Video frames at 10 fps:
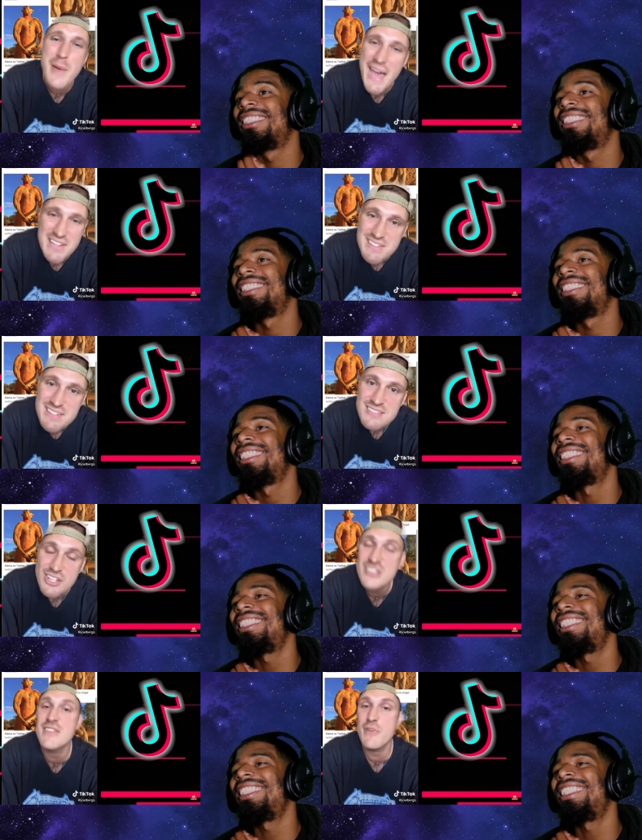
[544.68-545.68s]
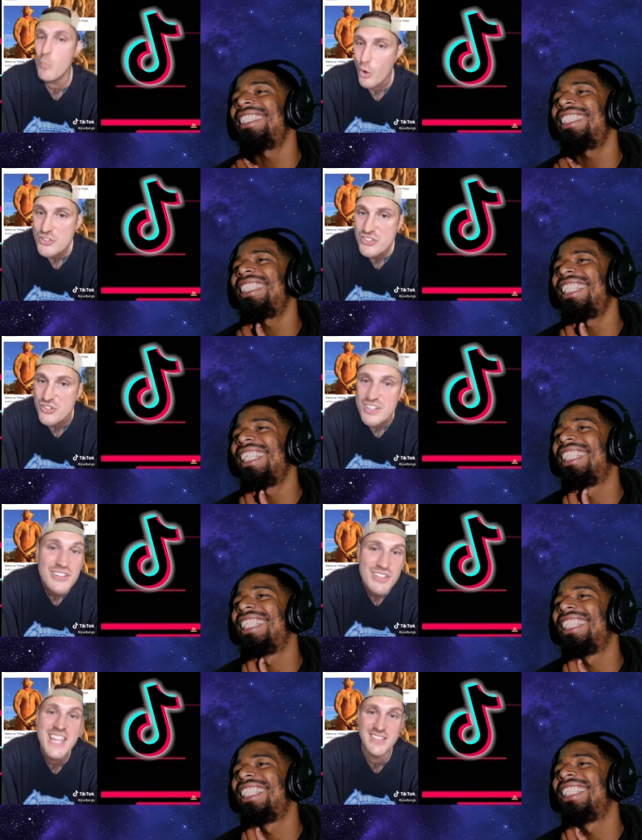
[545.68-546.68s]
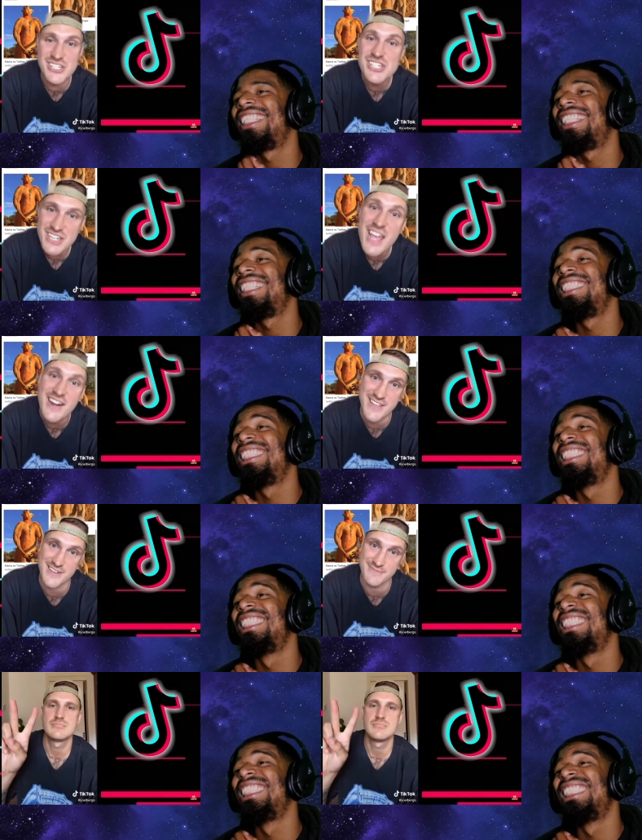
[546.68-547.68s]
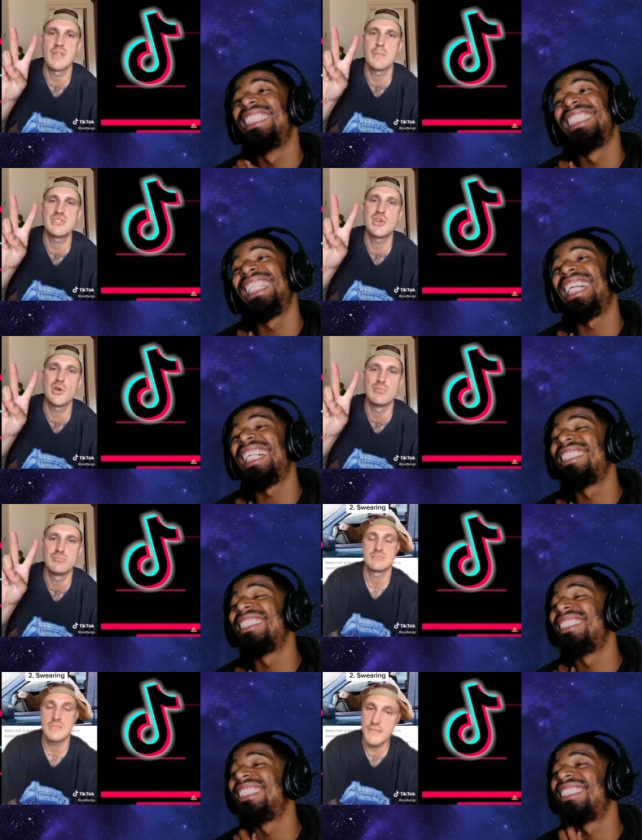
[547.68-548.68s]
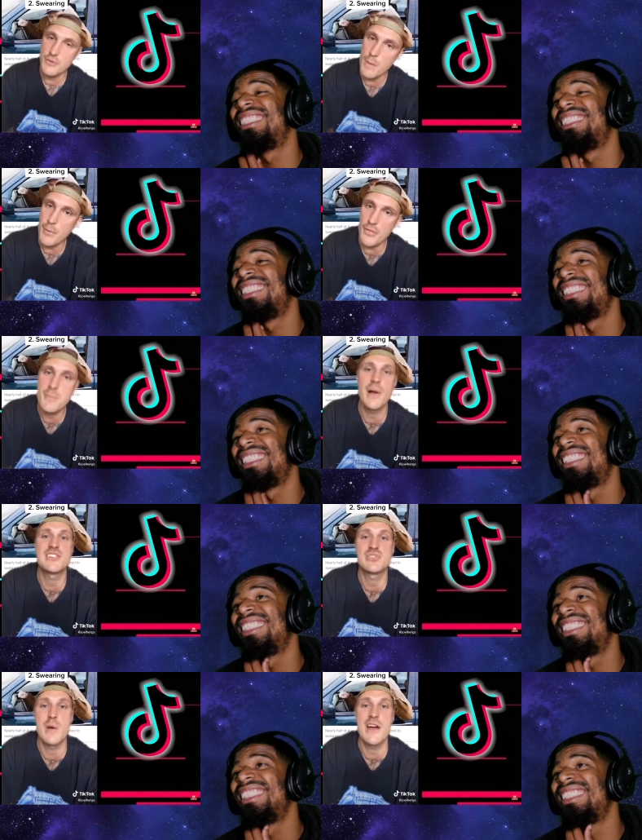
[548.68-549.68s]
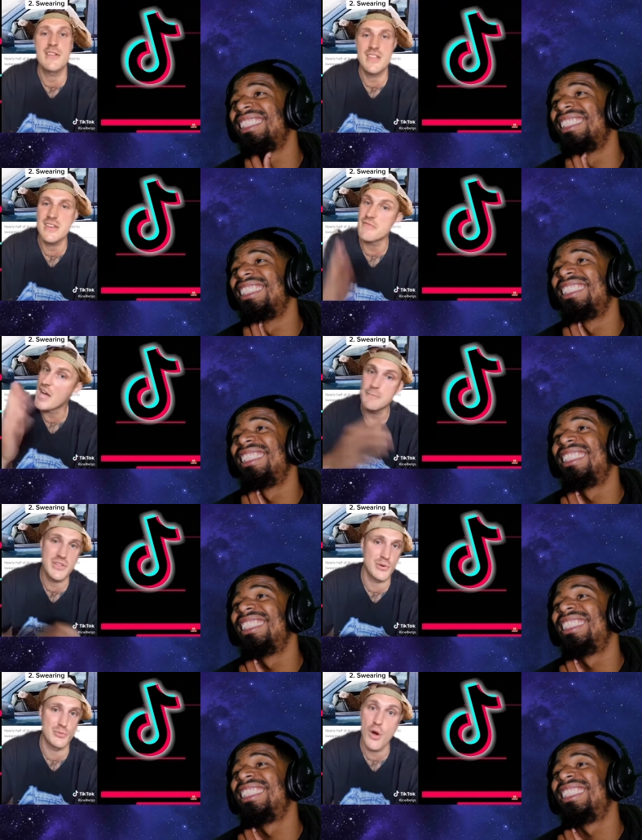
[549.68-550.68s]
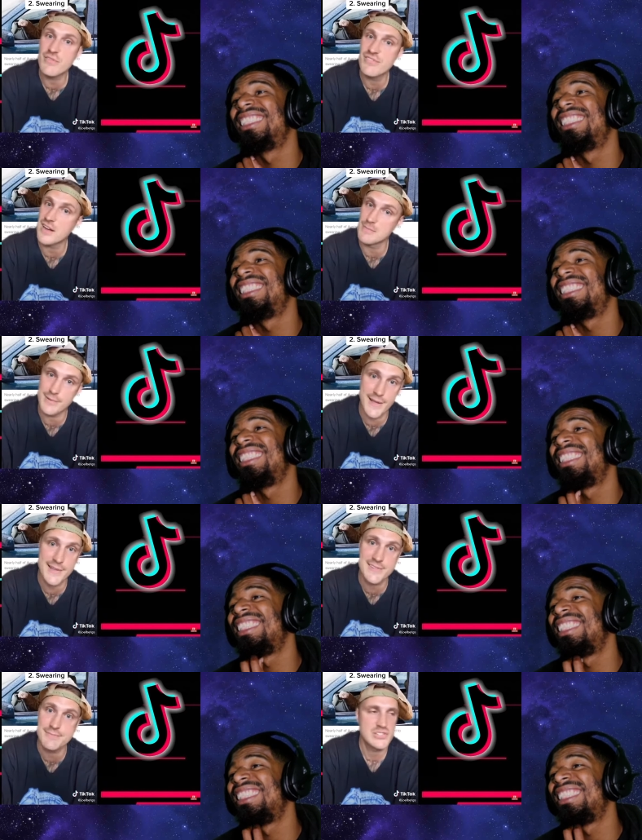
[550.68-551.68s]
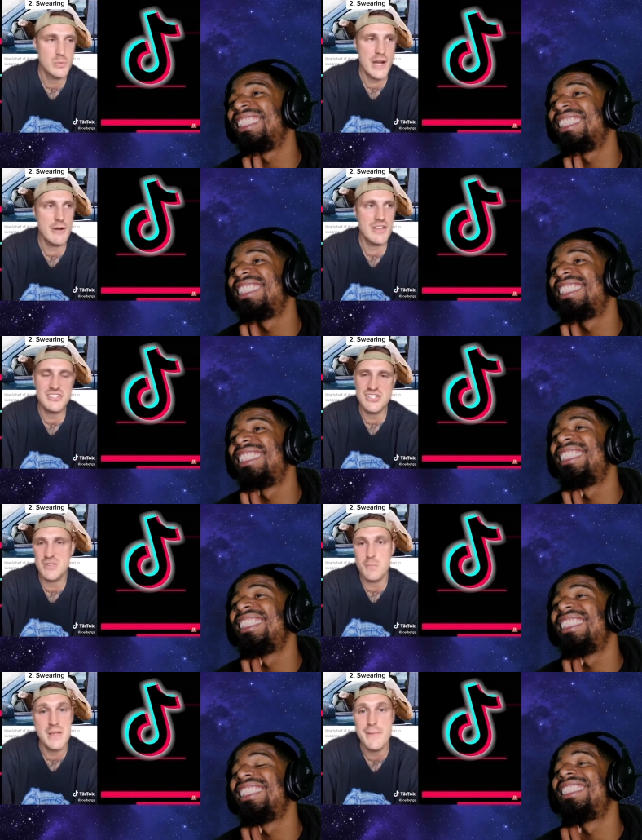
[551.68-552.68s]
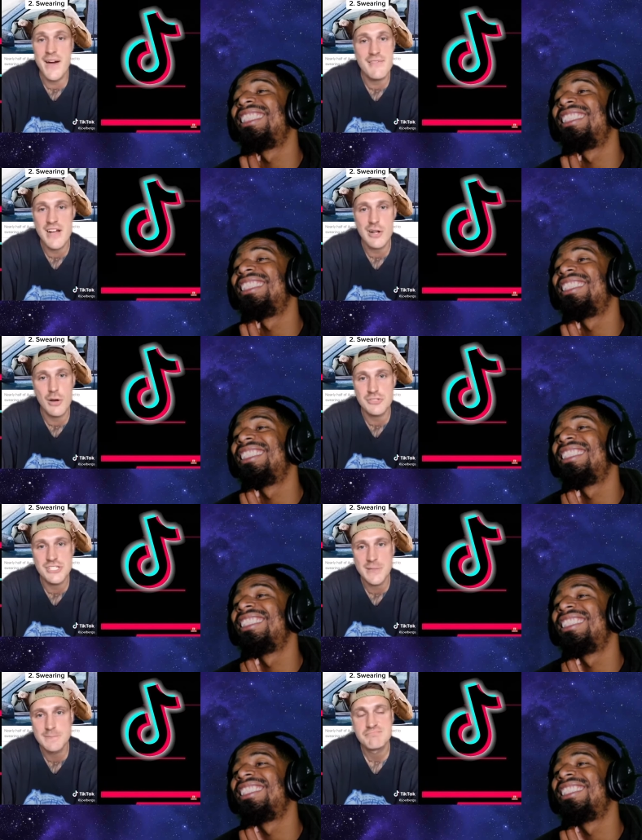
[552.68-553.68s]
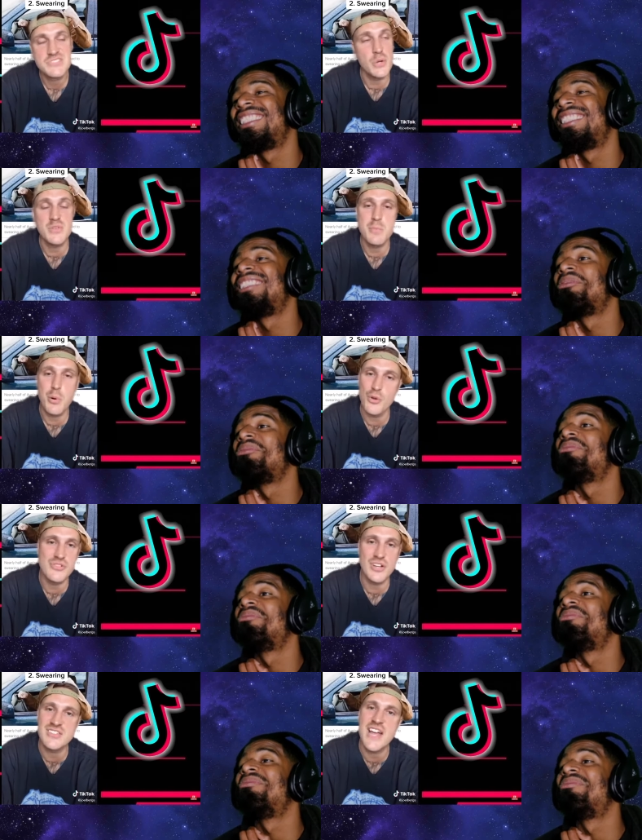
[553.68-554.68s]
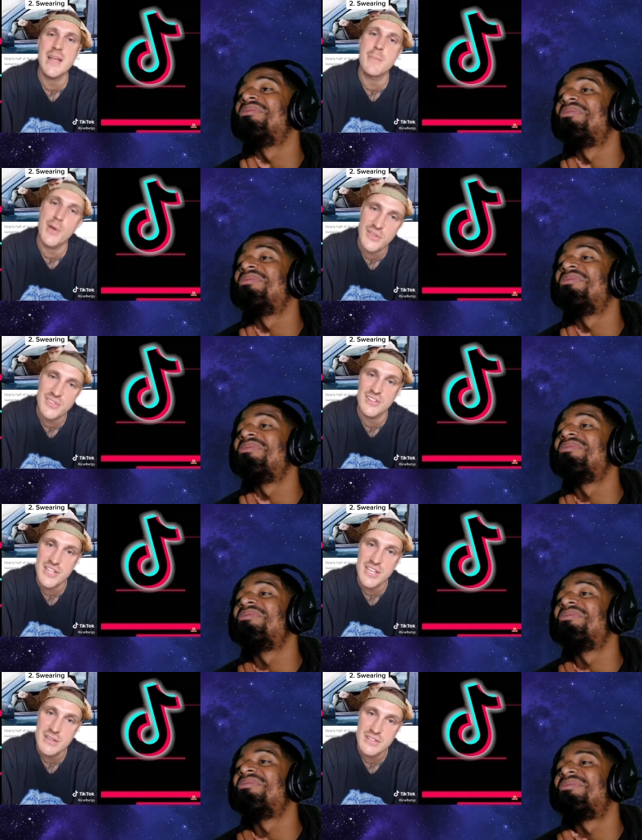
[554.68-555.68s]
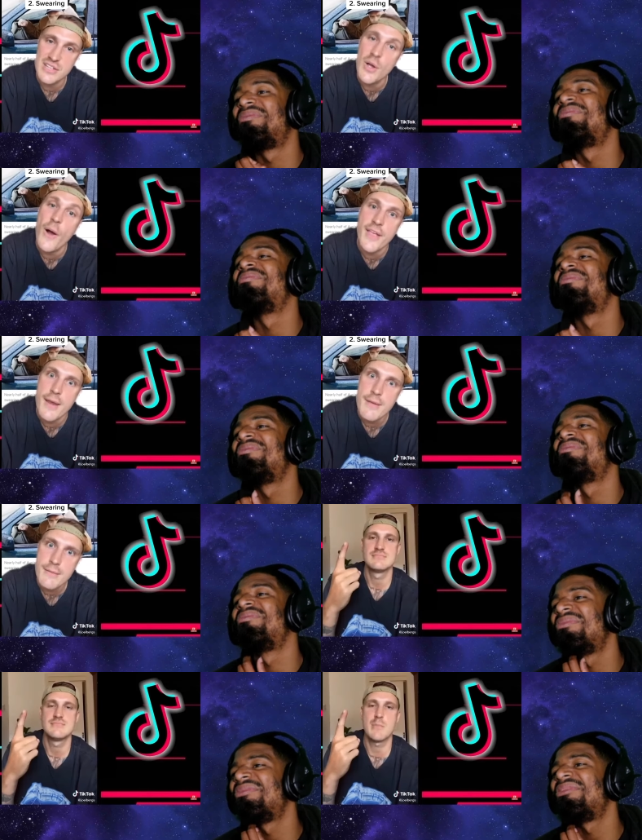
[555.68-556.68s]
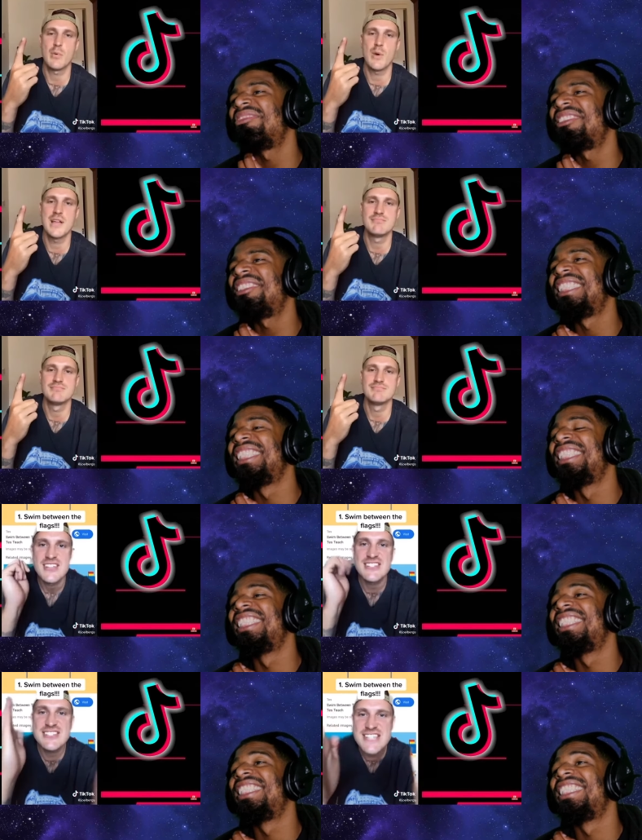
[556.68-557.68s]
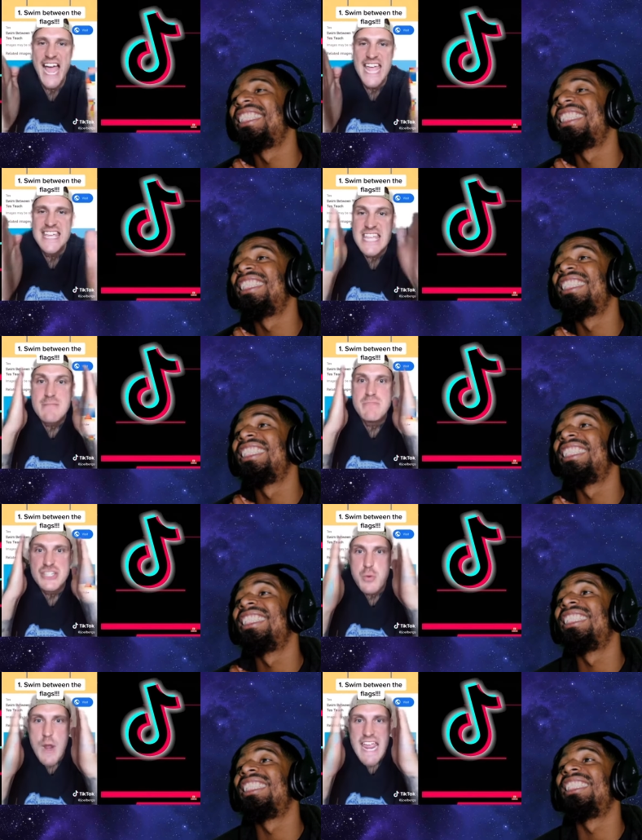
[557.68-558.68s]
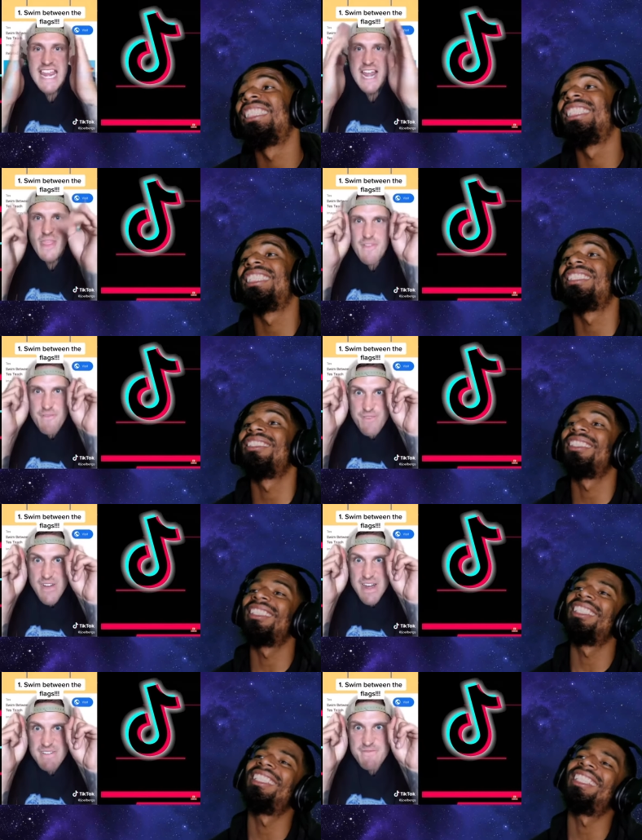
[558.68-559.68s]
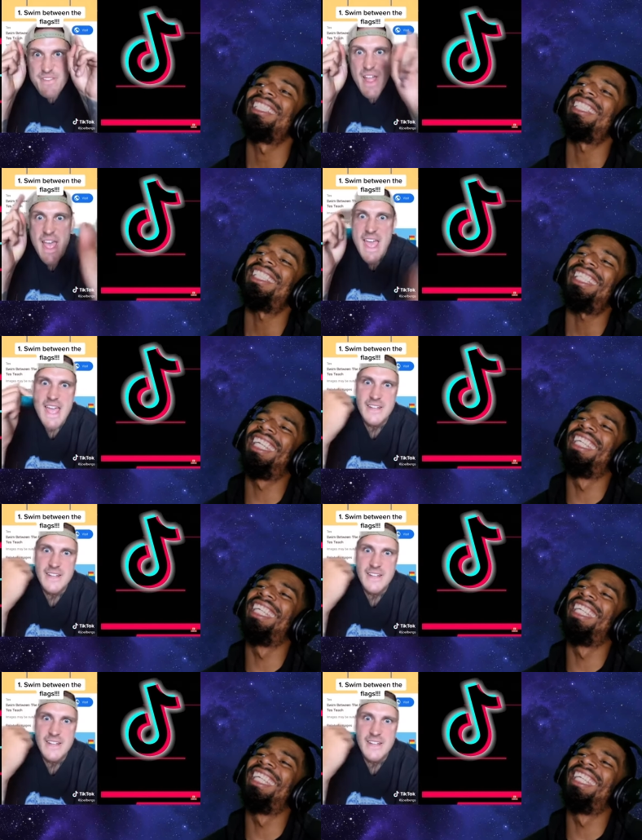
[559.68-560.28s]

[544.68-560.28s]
Speaker 1: it. Because if it wants to, it'll kick the shit out of you. Number two. Yeah. If you are bothered by swearing, then you've come to the wrong fucking place. Swearing is just a big part of our culture, so it's important not to take it personally, you cockhead. Number one, stay in between the fucking flags.